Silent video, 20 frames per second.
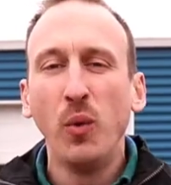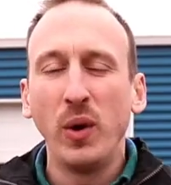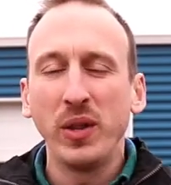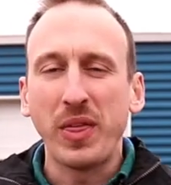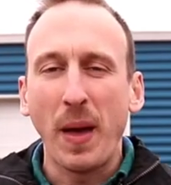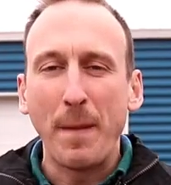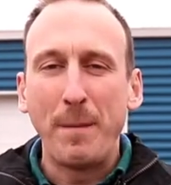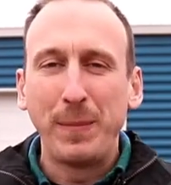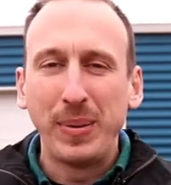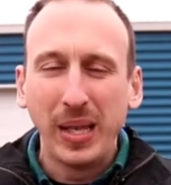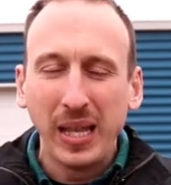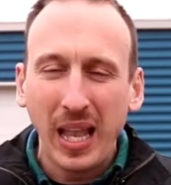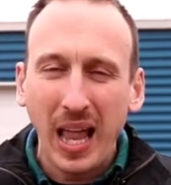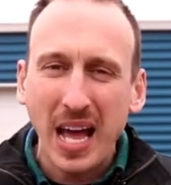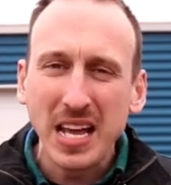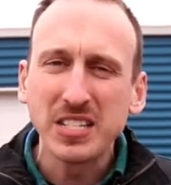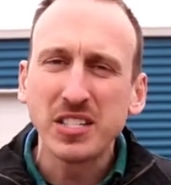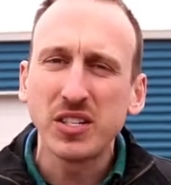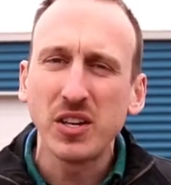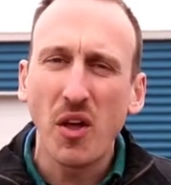with a
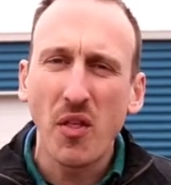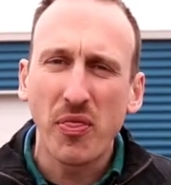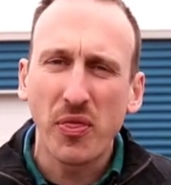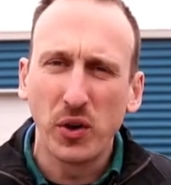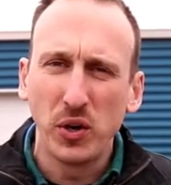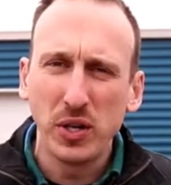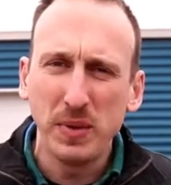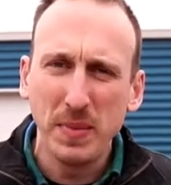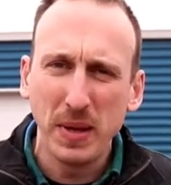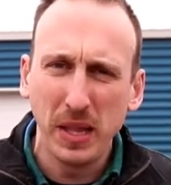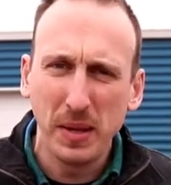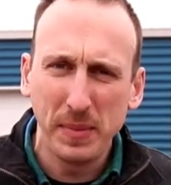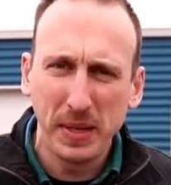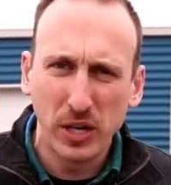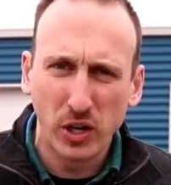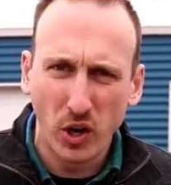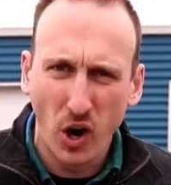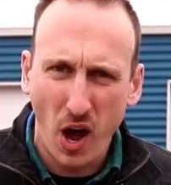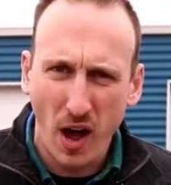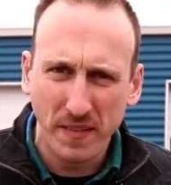plus
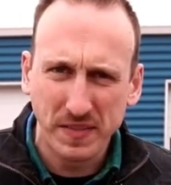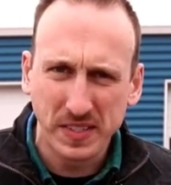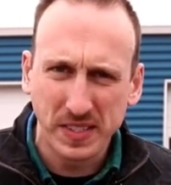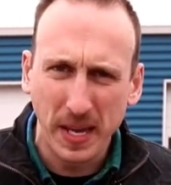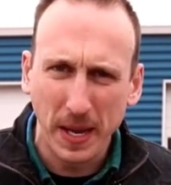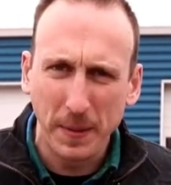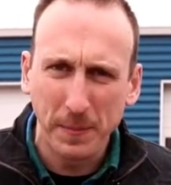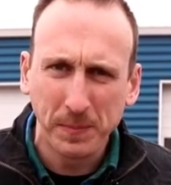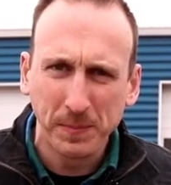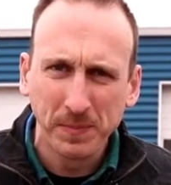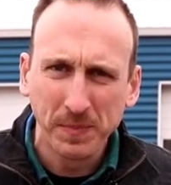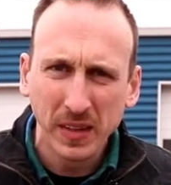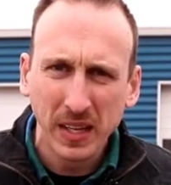30mm offset.